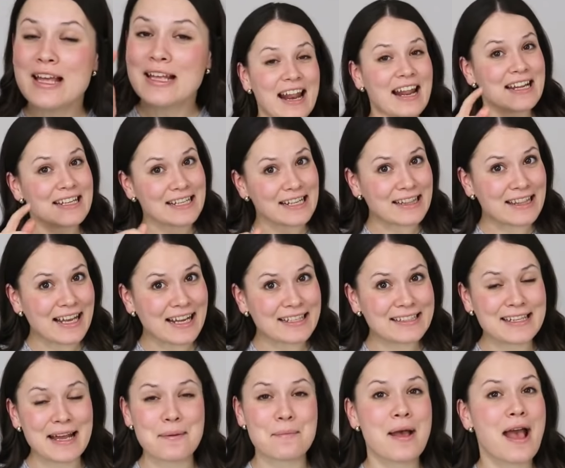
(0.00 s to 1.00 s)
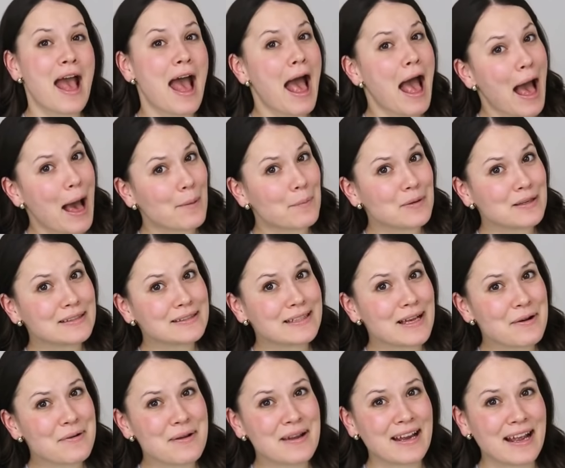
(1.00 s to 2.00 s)
And until next time, happy
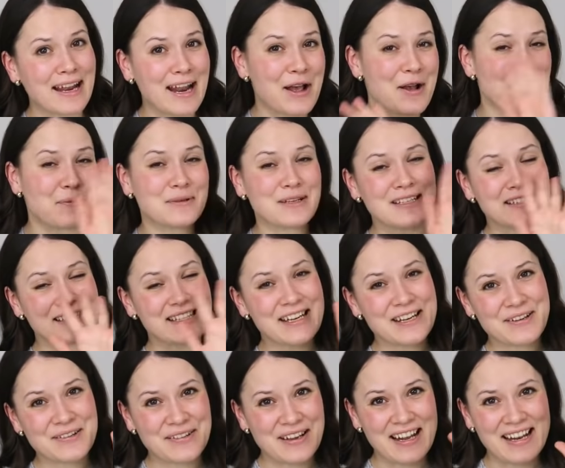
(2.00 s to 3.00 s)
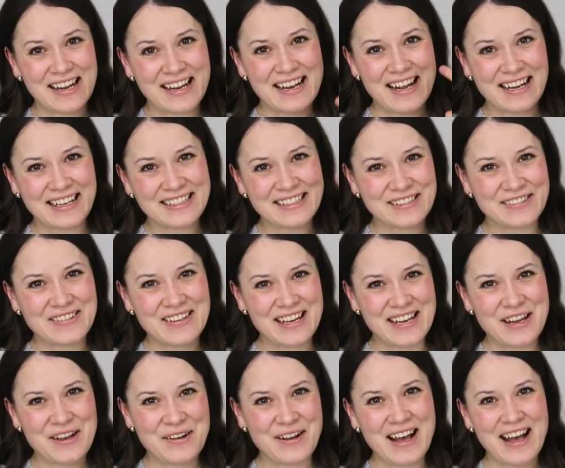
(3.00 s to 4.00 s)
sewing, and I hope to see you in the next
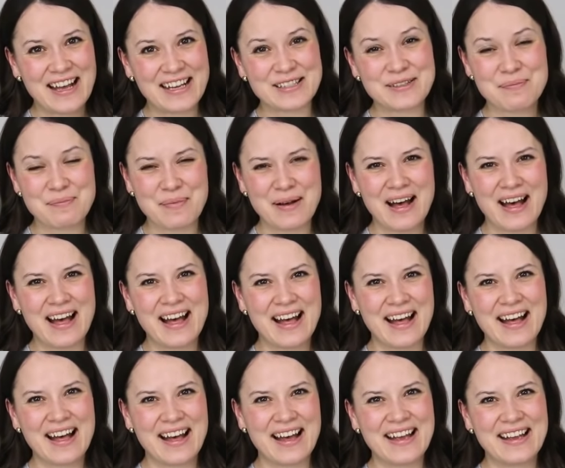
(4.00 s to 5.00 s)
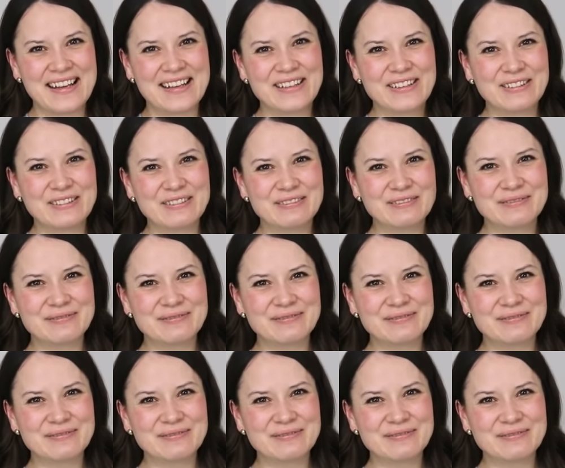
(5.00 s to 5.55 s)
video, guys. Bye!